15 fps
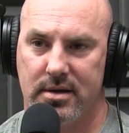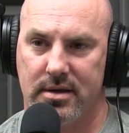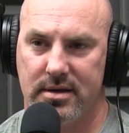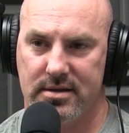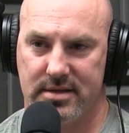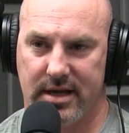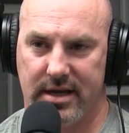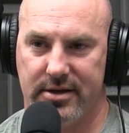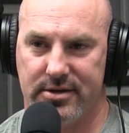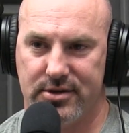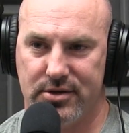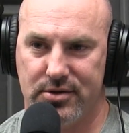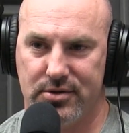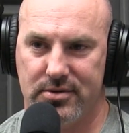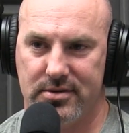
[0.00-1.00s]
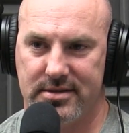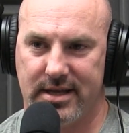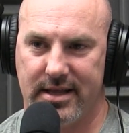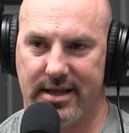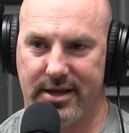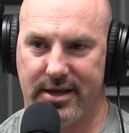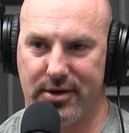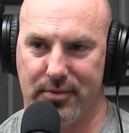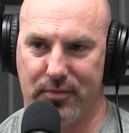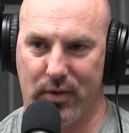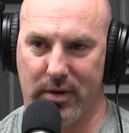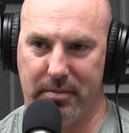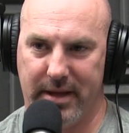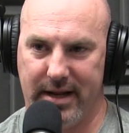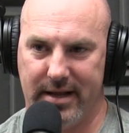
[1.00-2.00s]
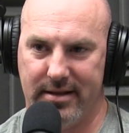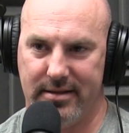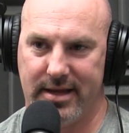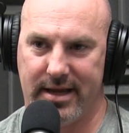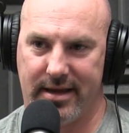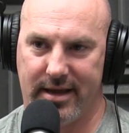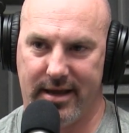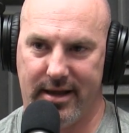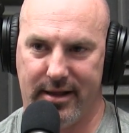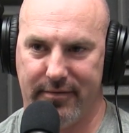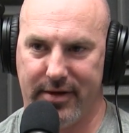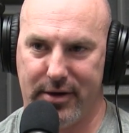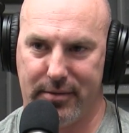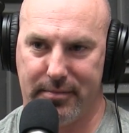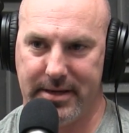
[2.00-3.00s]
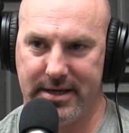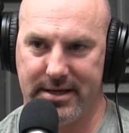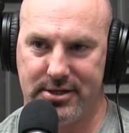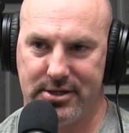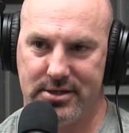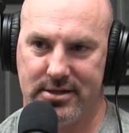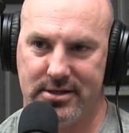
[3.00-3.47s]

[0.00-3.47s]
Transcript: Is that your two? Is that like your one minute like elevator pitch?